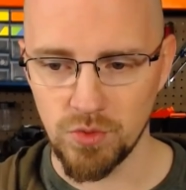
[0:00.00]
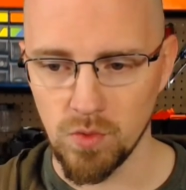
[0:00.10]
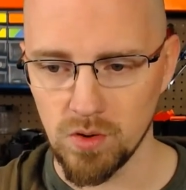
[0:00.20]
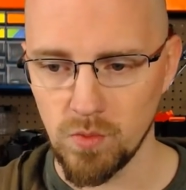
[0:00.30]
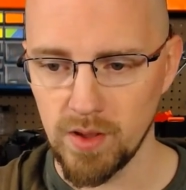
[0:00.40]
to
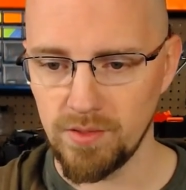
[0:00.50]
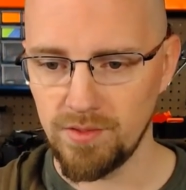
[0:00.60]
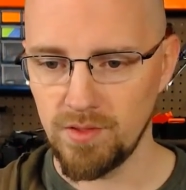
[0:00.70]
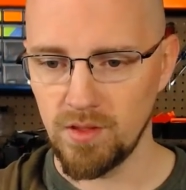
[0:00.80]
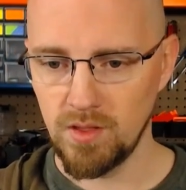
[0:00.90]
work
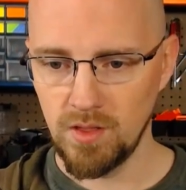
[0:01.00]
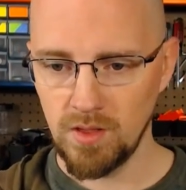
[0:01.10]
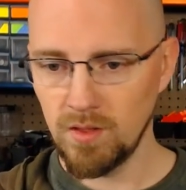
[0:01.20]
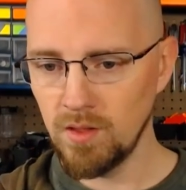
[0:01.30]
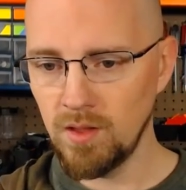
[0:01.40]
with.
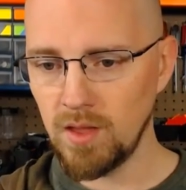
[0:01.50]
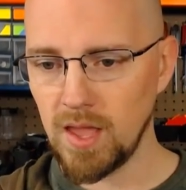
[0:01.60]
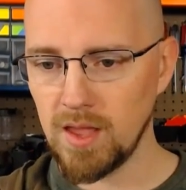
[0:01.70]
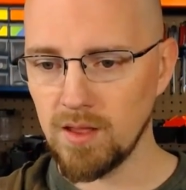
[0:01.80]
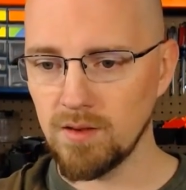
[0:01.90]

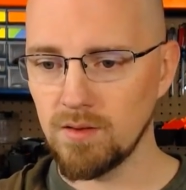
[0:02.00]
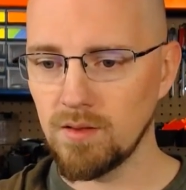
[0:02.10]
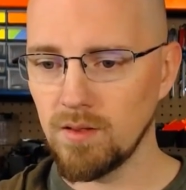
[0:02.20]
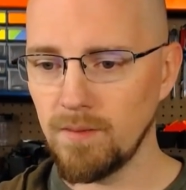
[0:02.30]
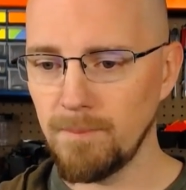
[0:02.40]
And